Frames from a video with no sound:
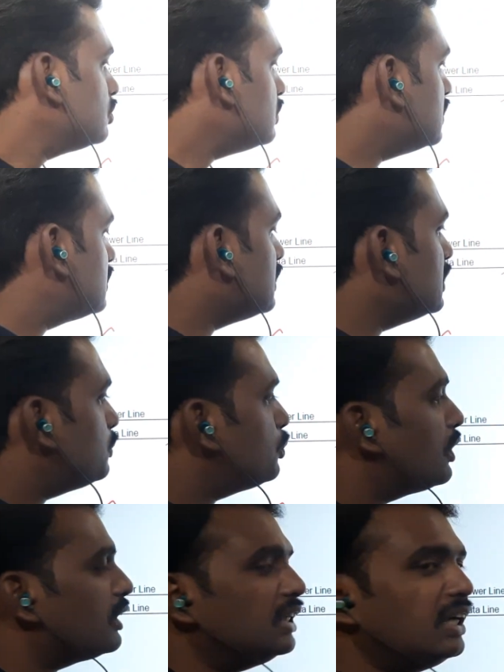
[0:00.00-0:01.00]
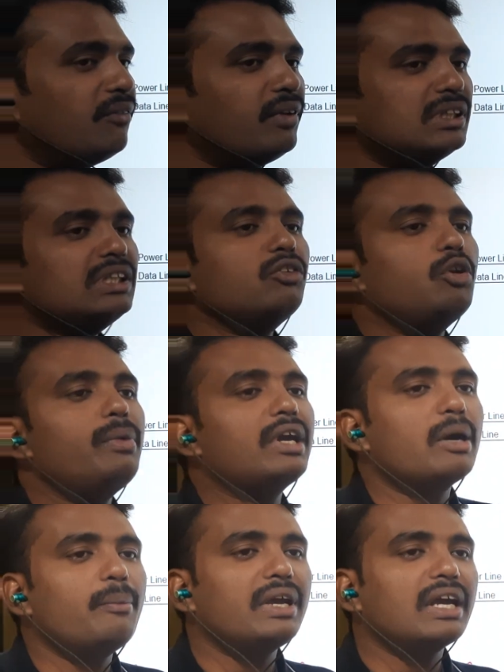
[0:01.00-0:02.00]
So the surge protection devices will be
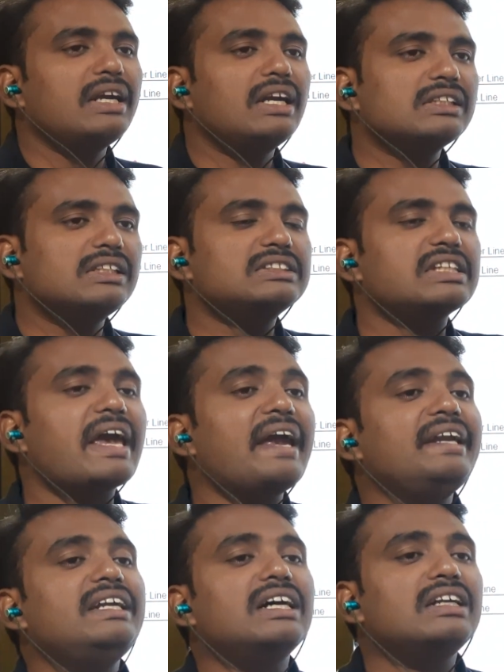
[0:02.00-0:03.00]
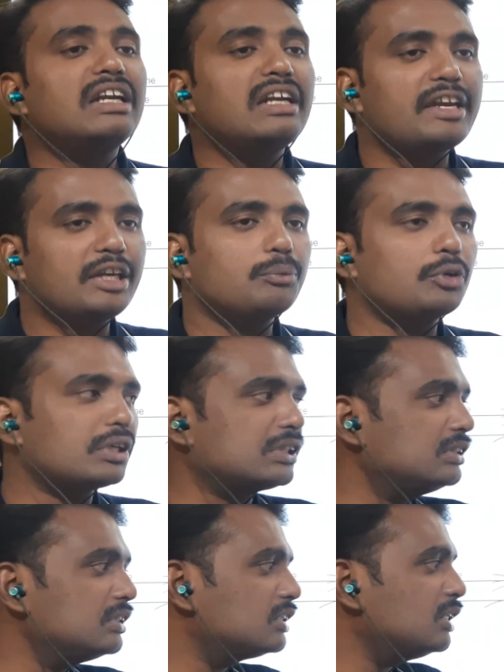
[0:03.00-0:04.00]
coming under this internal lightning
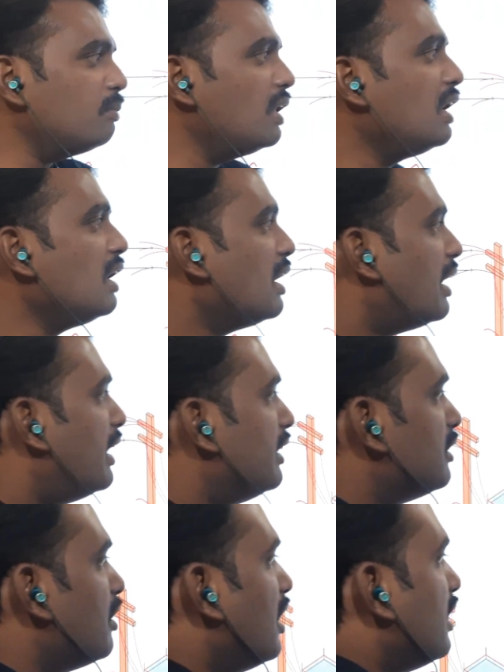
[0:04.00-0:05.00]
protection system, and